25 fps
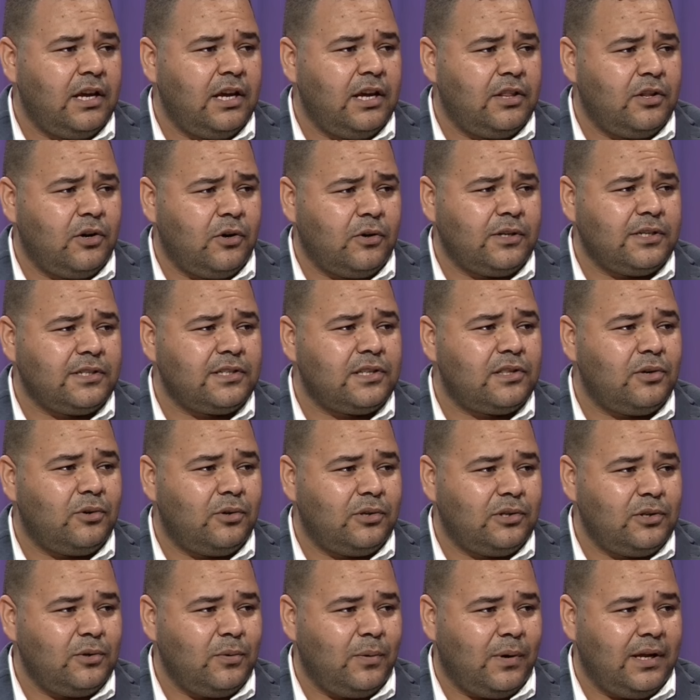In August
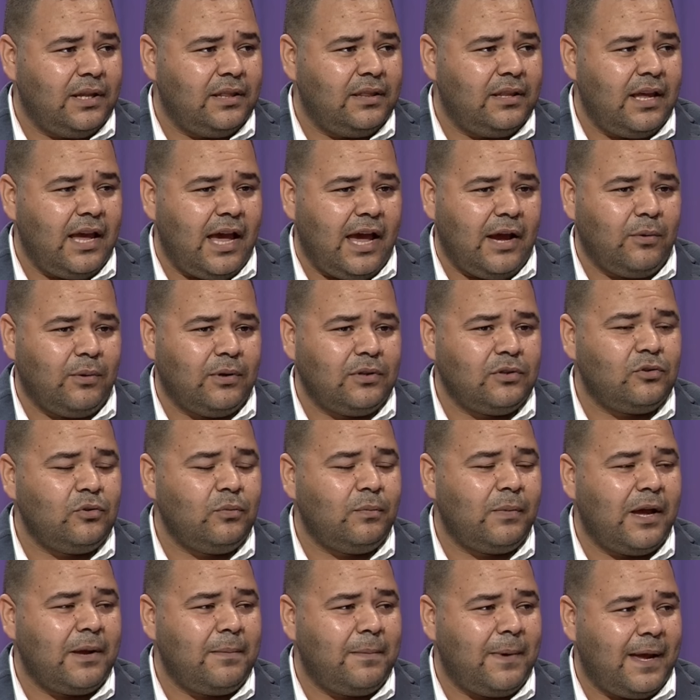thirty-first, I went to
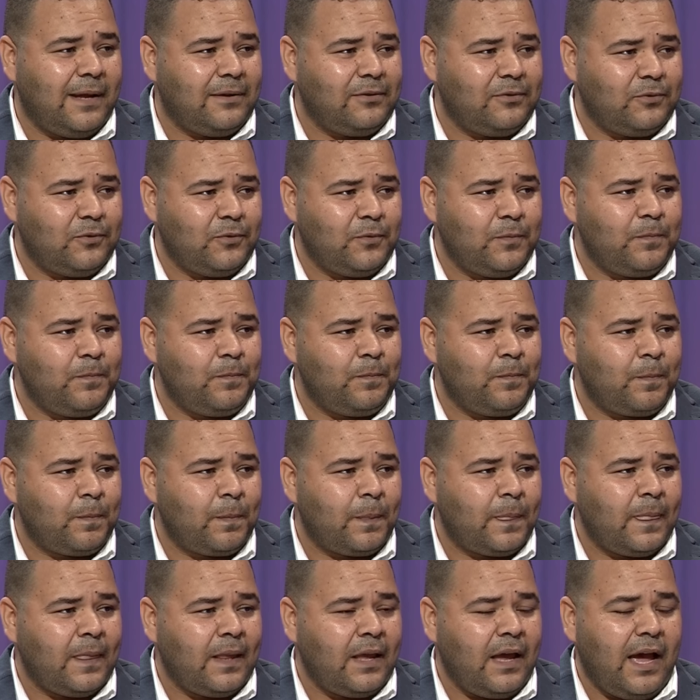my bedroom.
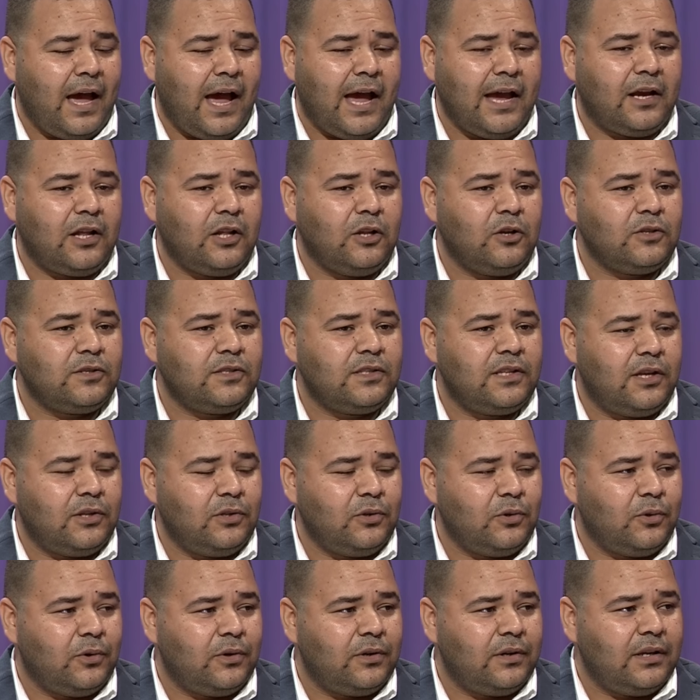I closed the
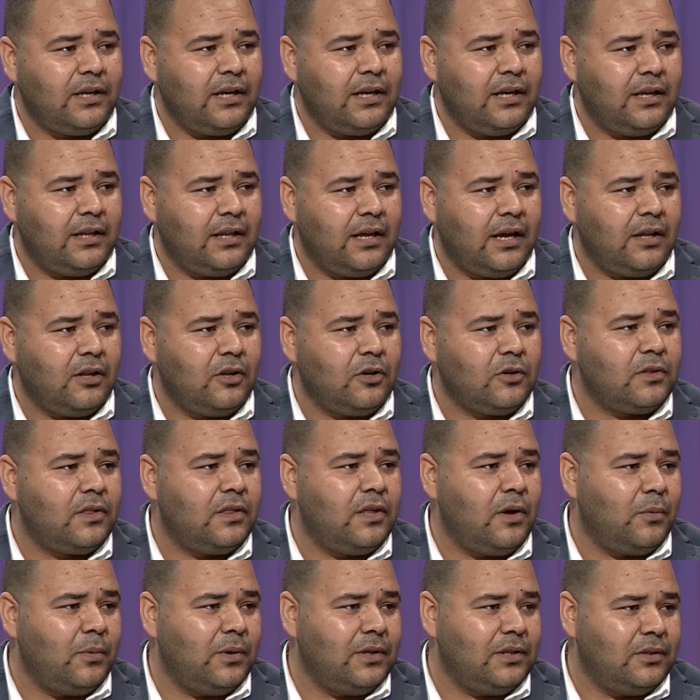door and I locked
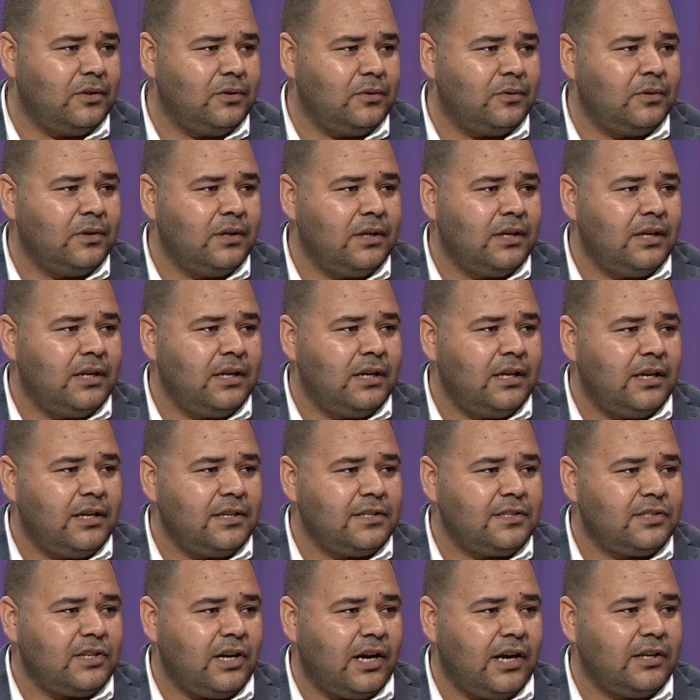the window
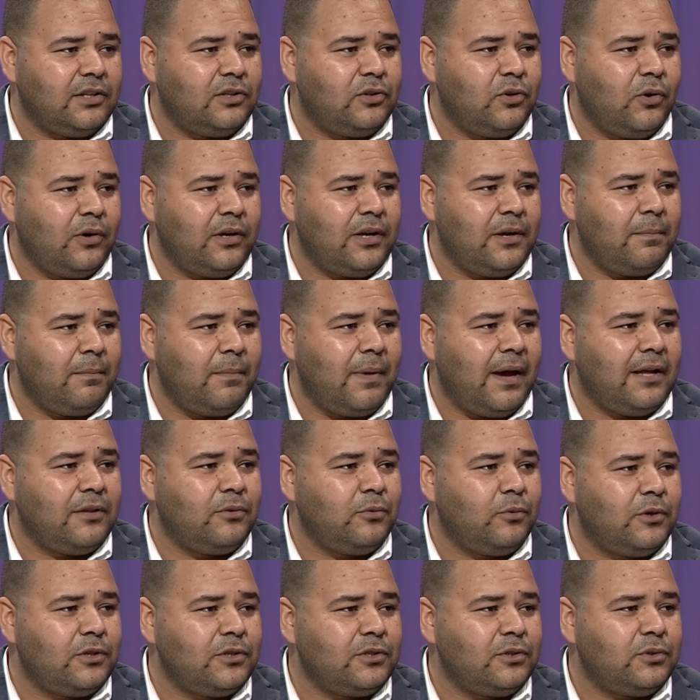and started talking bad
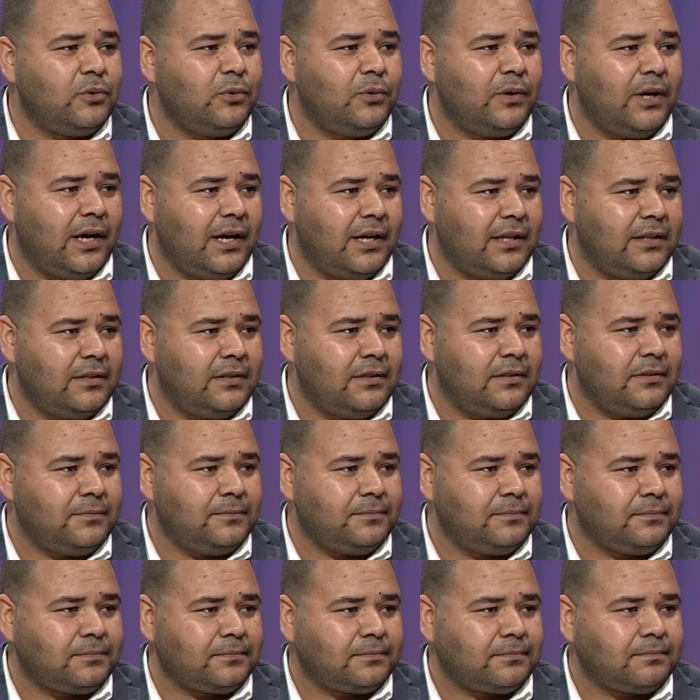words to God.
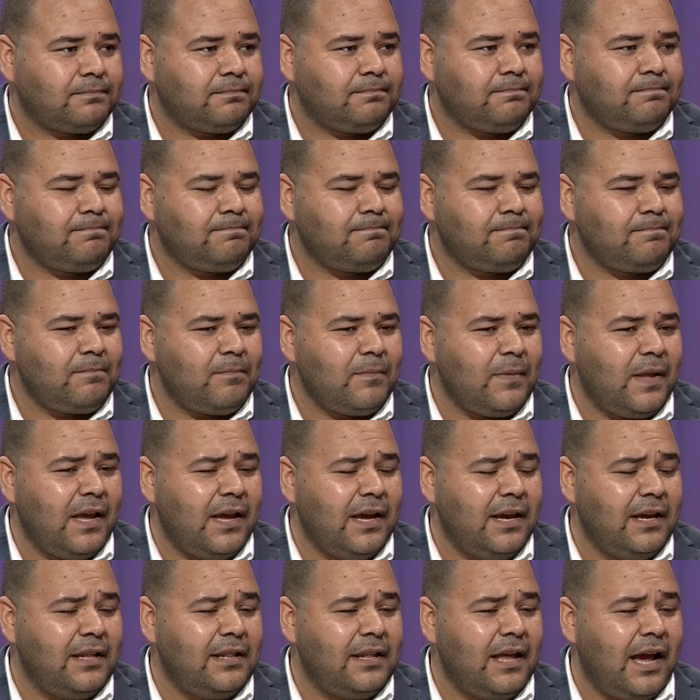
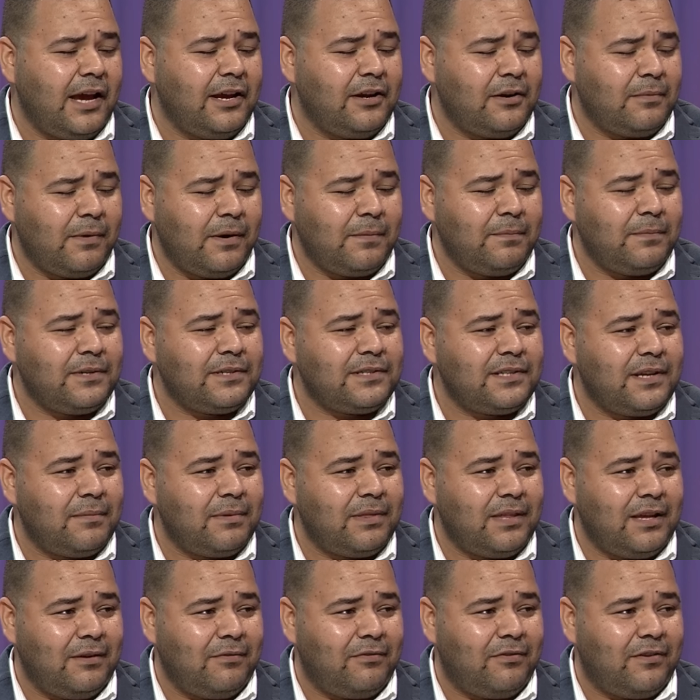And I remember
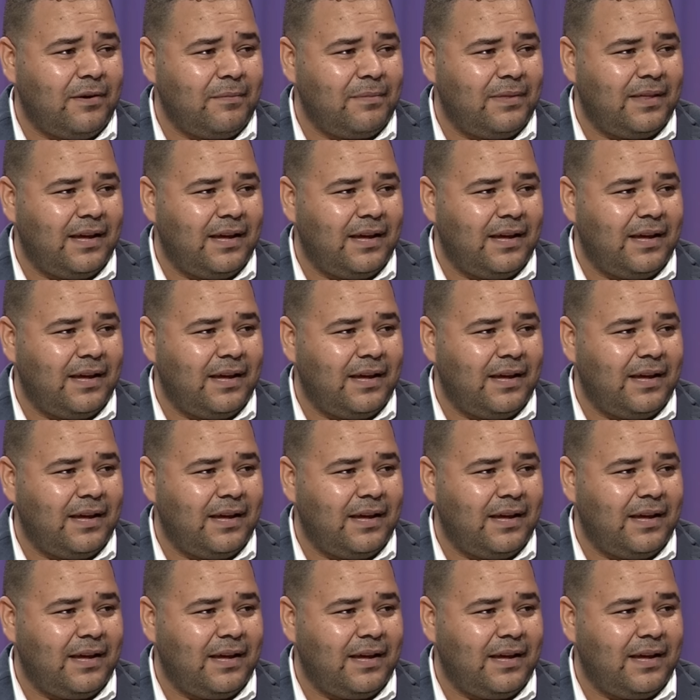something from